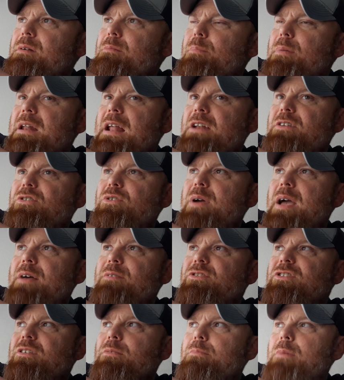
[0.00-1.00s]
But I do have
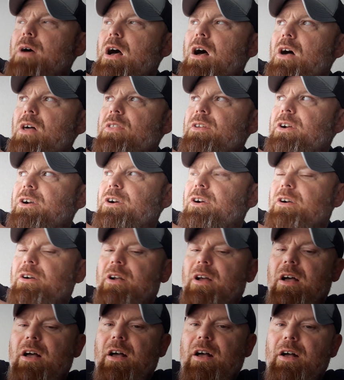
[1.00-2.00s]
some
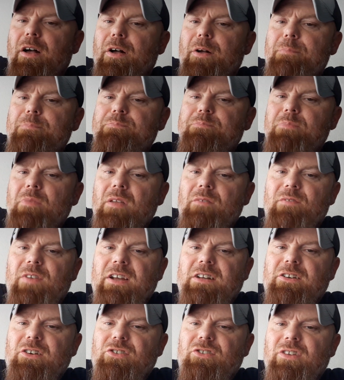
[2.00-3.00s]
other
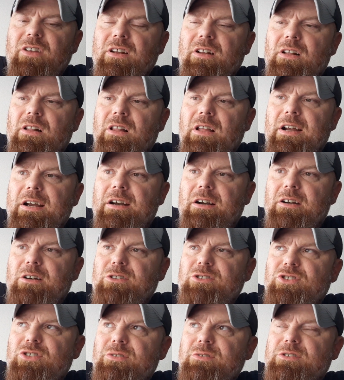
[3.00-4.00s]
Victor
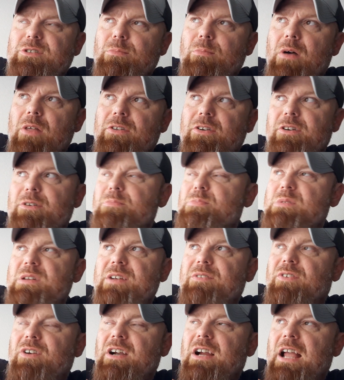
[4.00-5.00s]
Sinclairs, some other
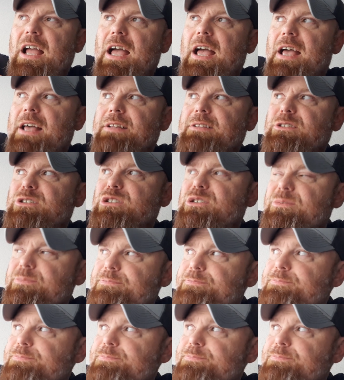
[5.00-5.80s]
different kinds.